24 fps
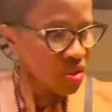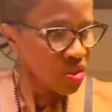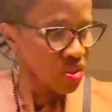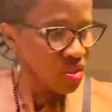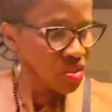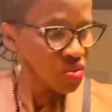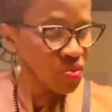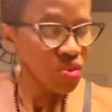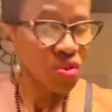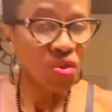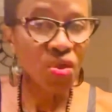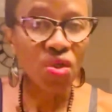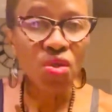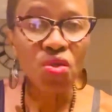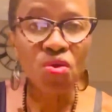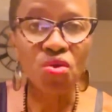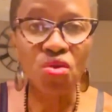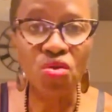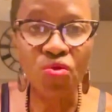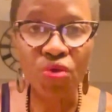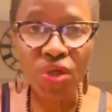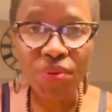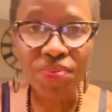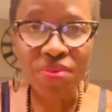So you're going to use
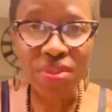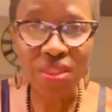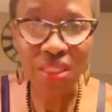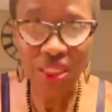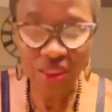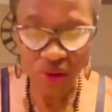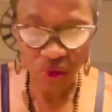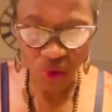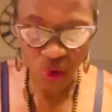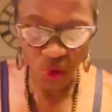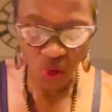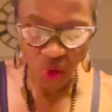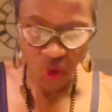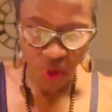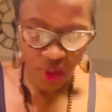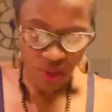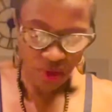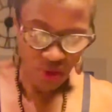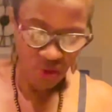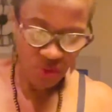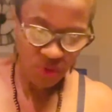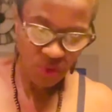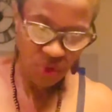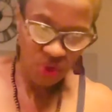grapeseed oil.
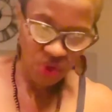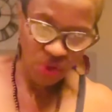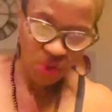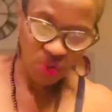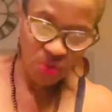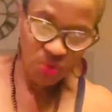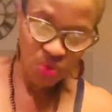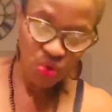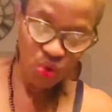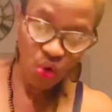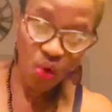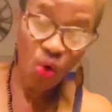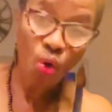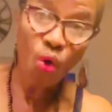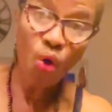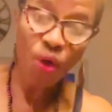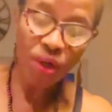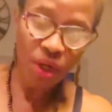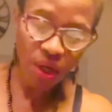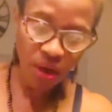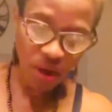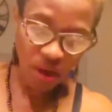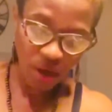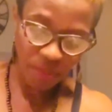You're going to use
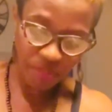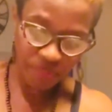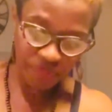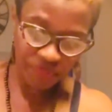1/4 cup.